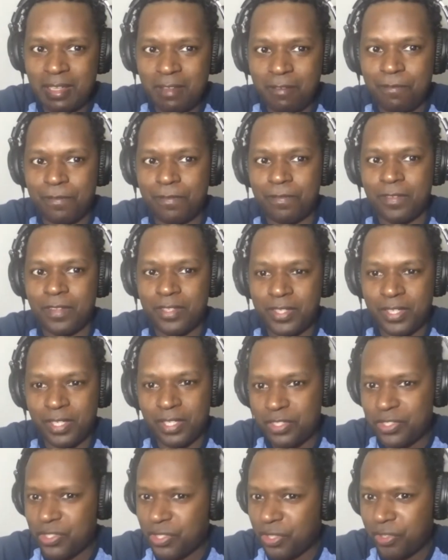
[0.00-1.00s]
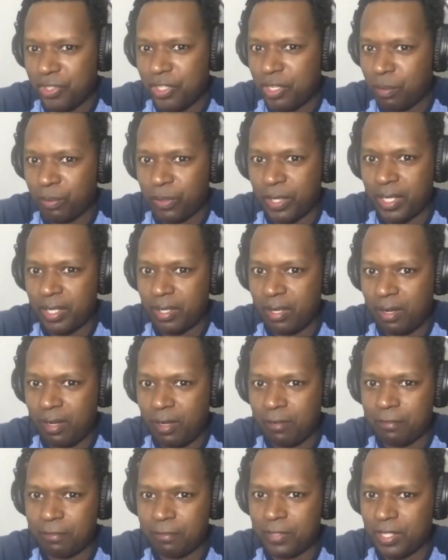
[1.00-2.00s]
if you're going to turn your brain
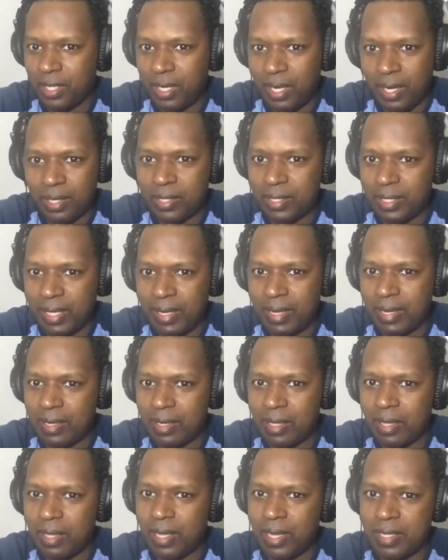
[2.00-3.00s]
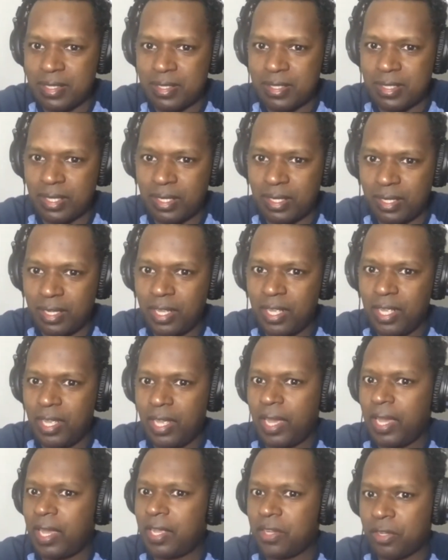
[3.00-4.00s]
off, you're not going to analyze it,
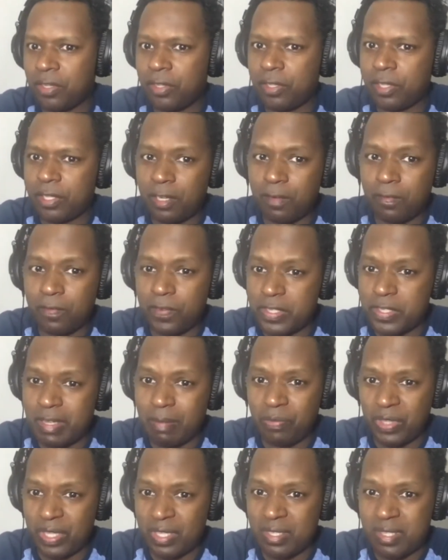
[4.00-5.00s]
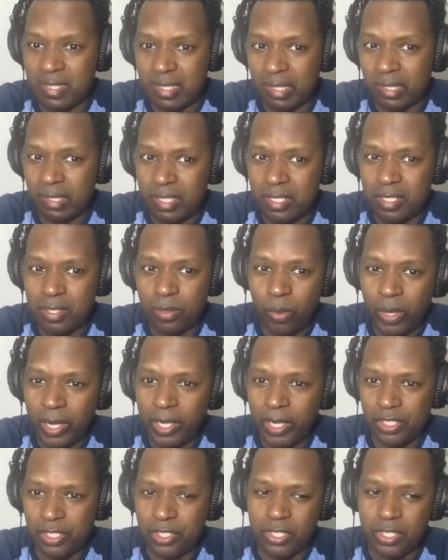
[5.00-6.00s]
and you're looking for something silly to
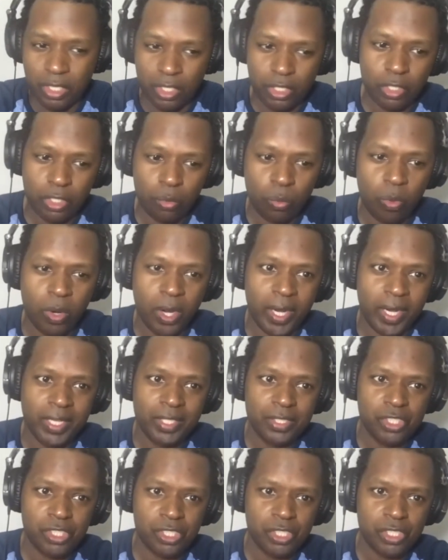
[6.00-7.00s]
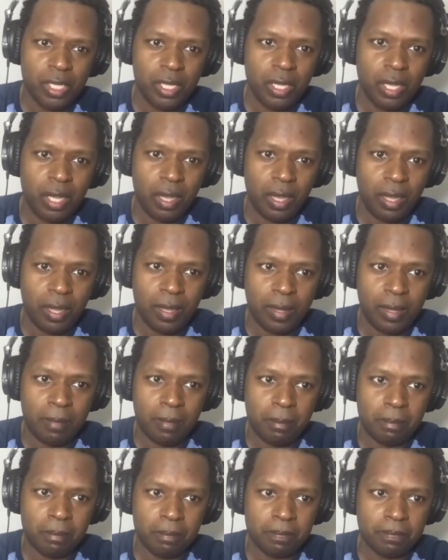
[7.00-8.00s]
watch, it's a good watch.
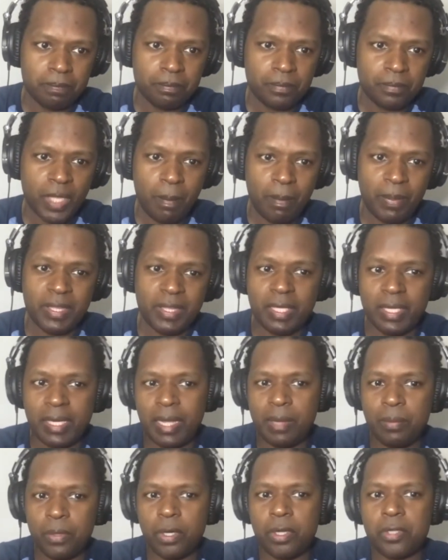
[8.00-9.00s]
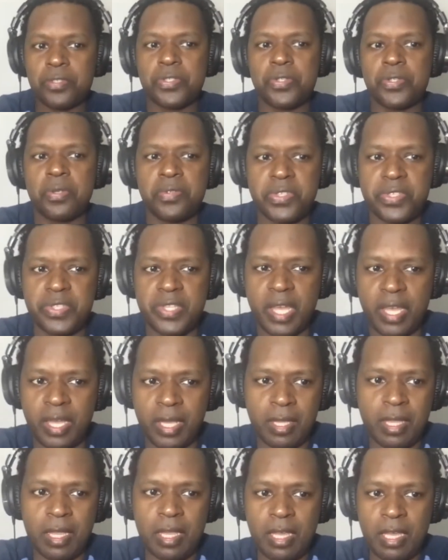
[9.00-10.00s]
But then I would also
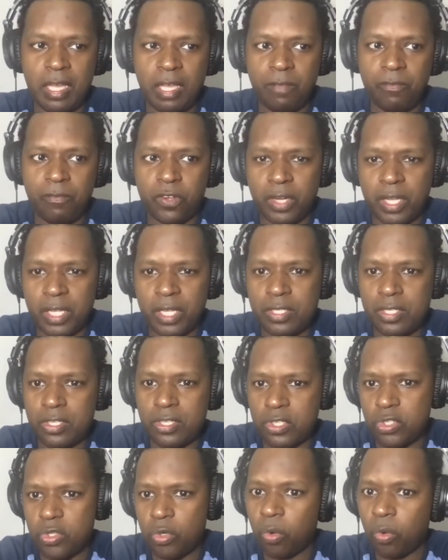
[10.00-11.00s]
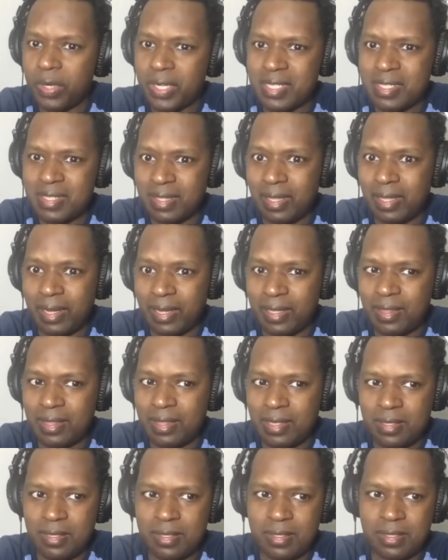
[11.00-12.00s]
say, if you're into stories like
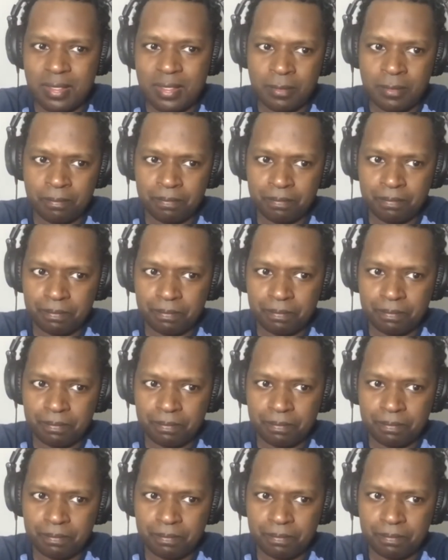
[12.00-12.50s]
this,